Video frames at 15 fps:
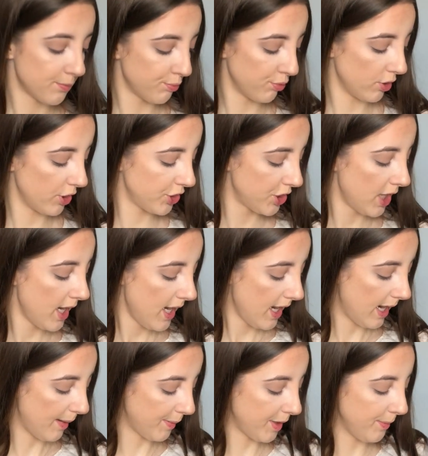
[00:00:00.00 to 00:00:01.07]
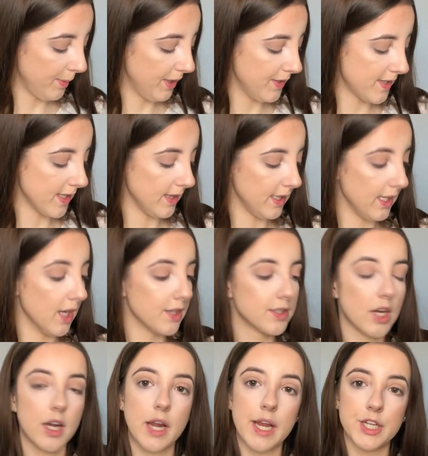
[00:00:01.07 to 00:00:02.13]
brush, I'm going to be using the
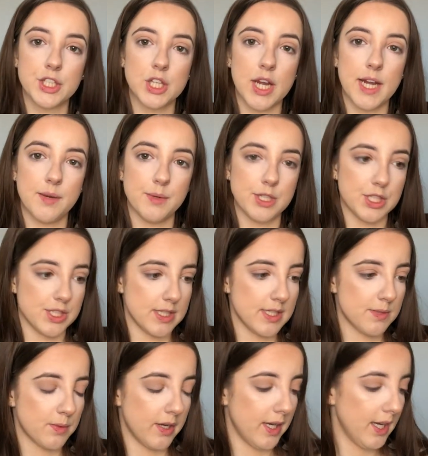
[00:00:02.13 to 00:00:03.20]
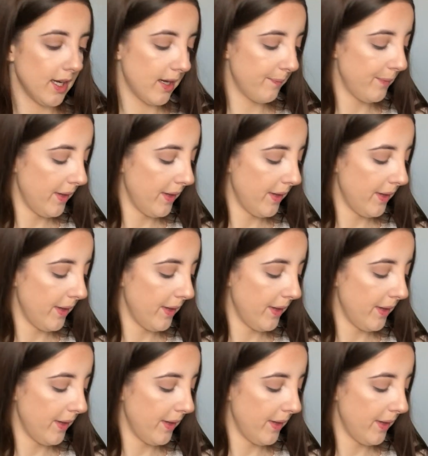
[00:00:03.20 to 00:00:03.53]
darkest shade, which is this one here,